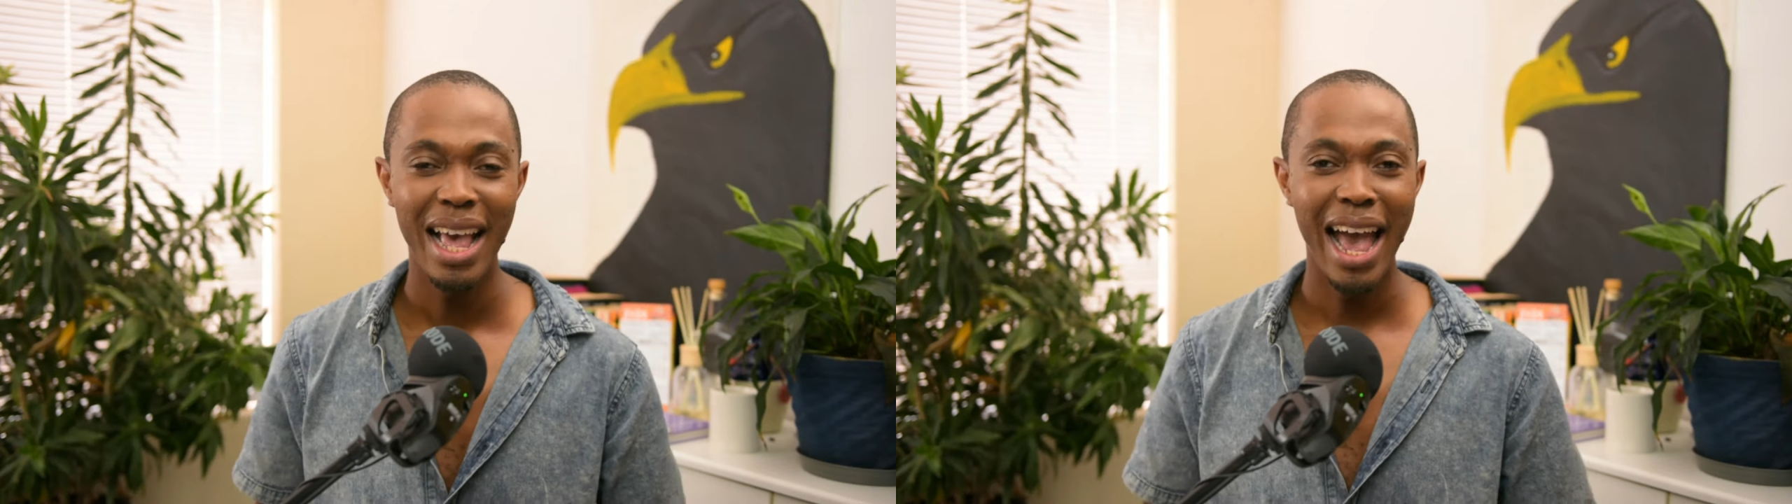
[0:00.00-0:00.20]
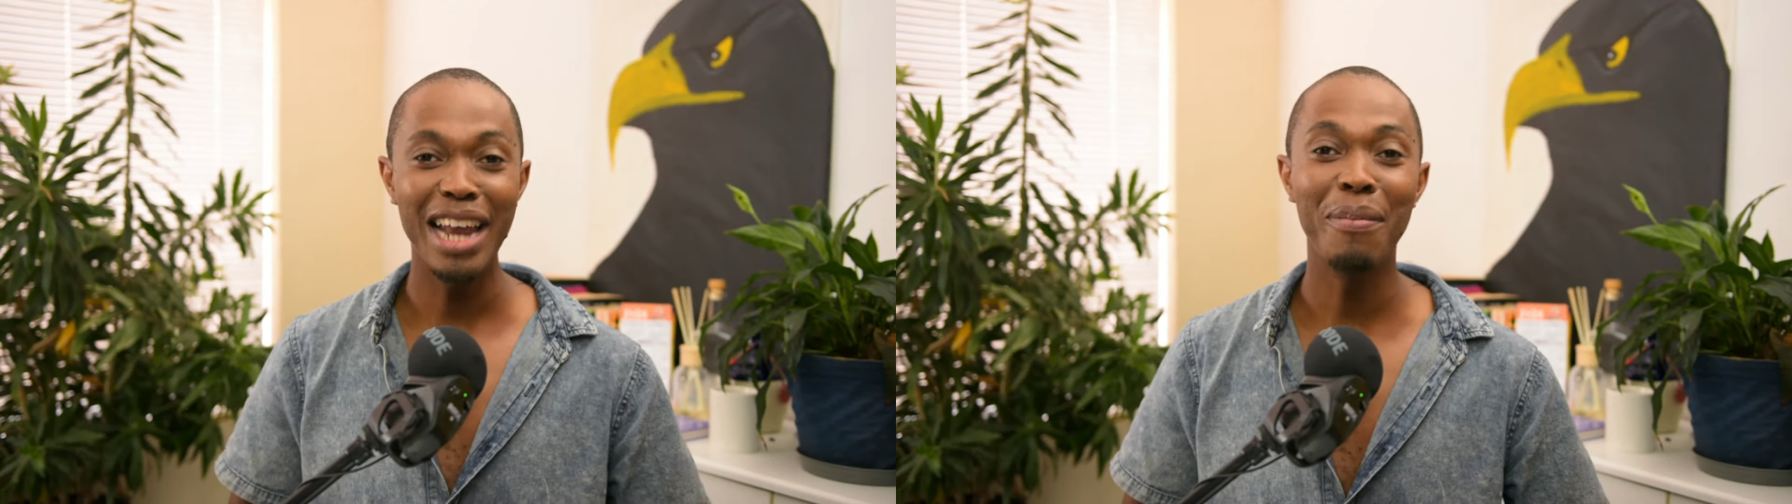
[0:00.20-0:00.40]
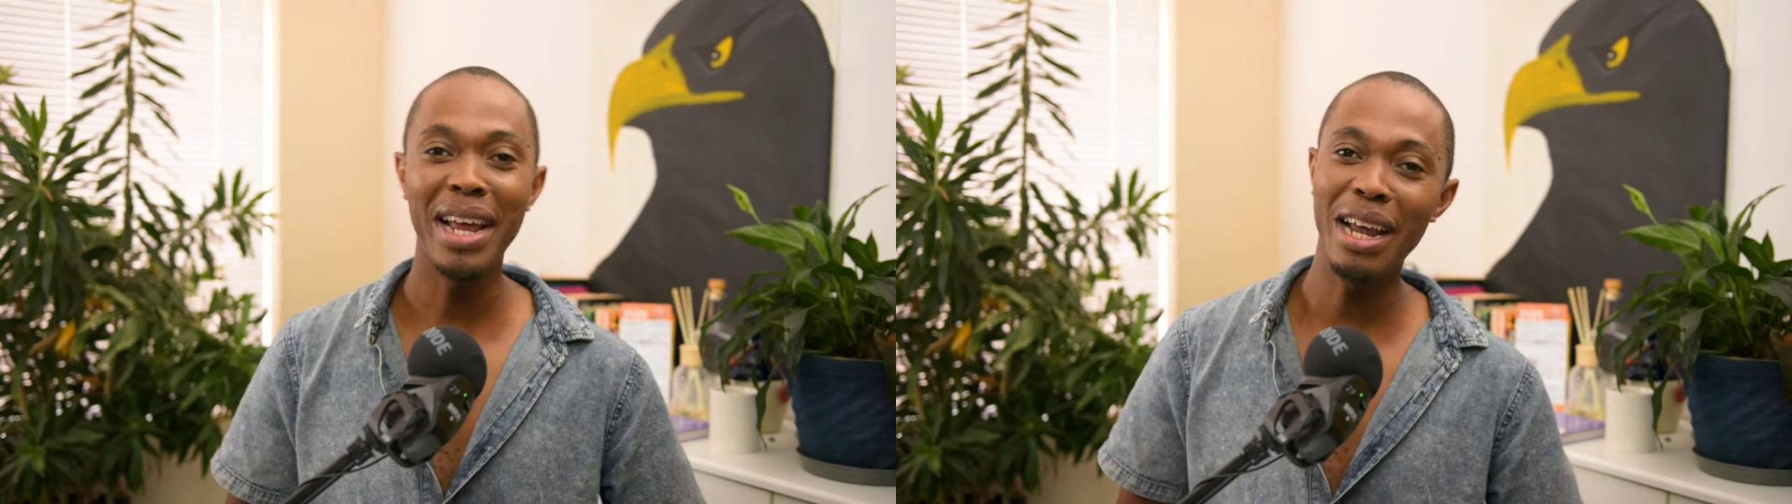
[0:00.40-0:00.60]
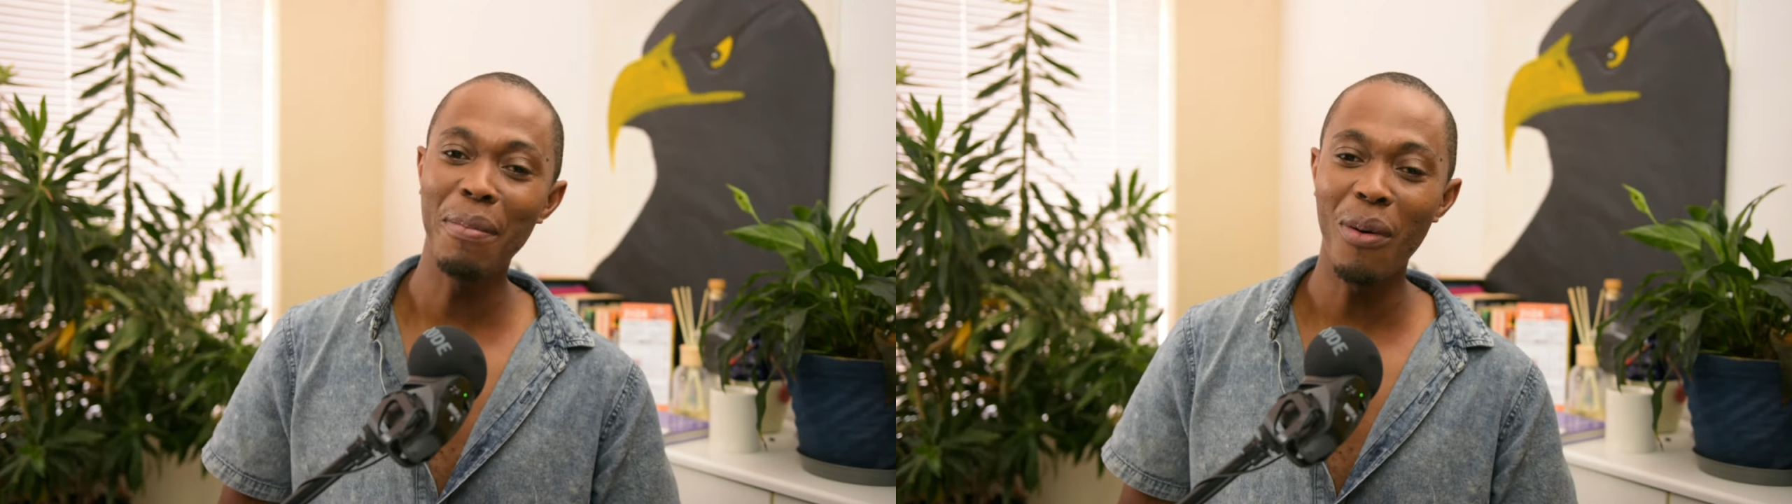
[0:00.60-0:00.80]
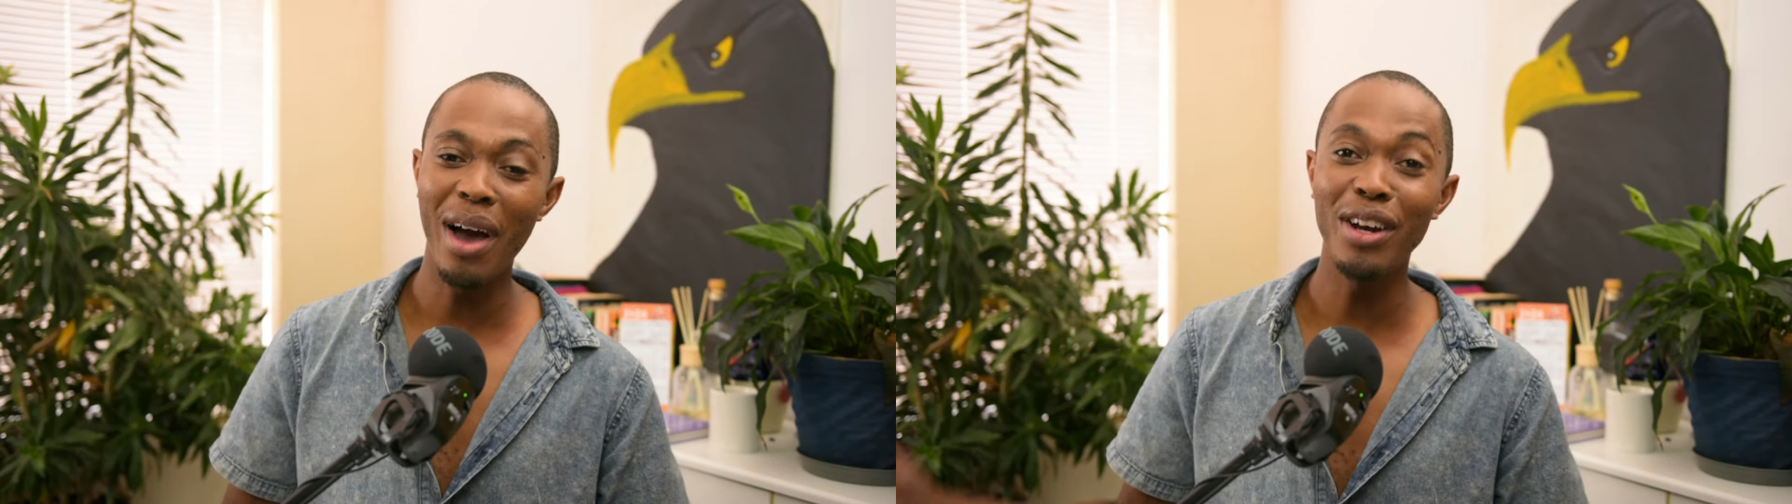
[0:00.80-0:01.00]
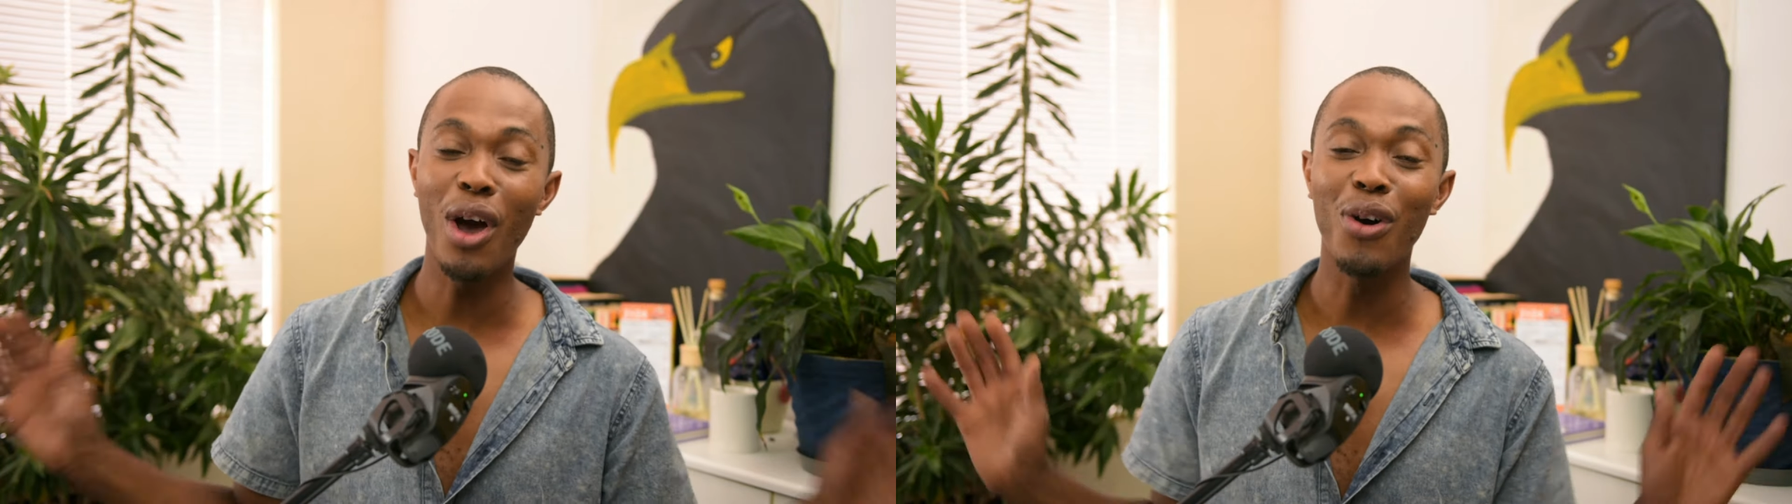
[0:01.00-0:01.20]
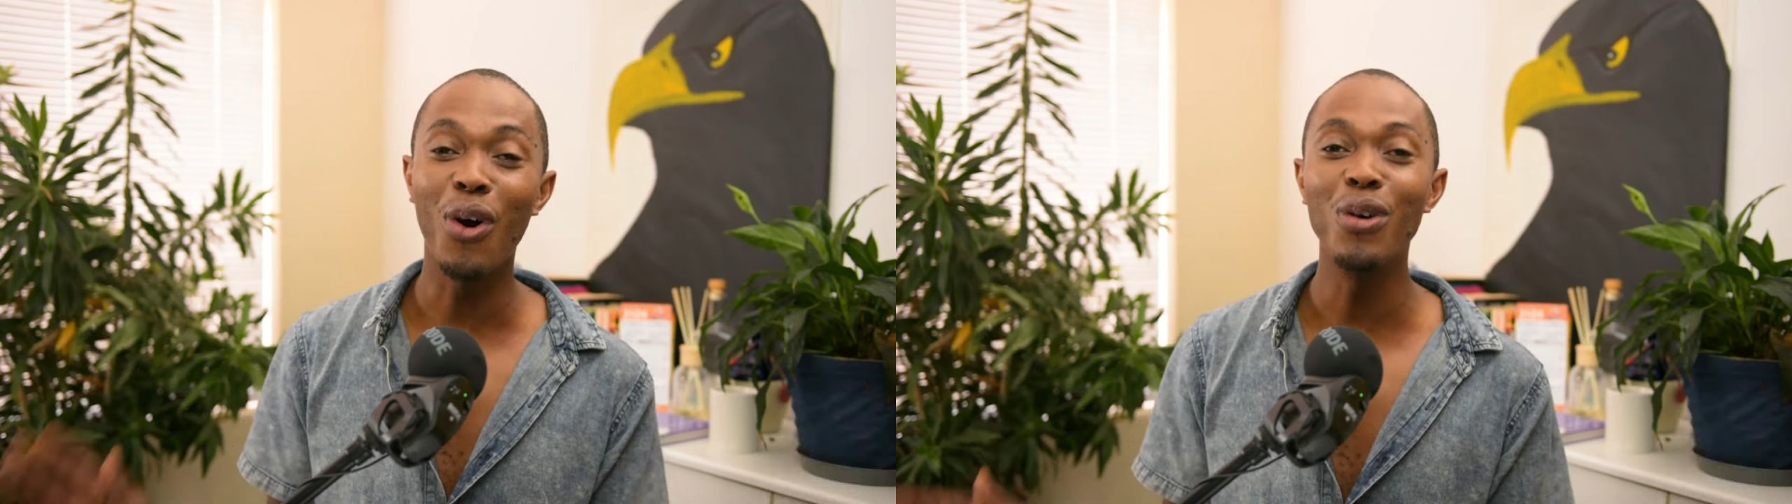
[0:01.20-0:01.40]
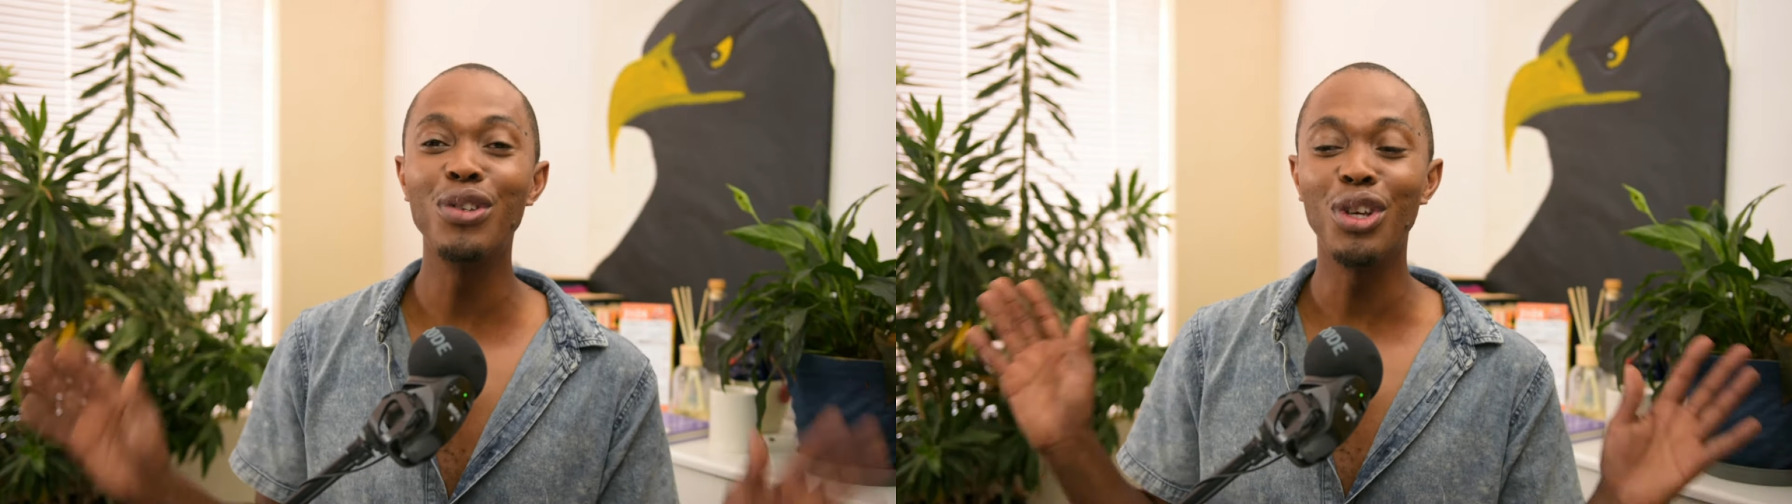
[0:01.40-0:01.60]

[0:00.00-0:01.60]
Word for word: And my number one goes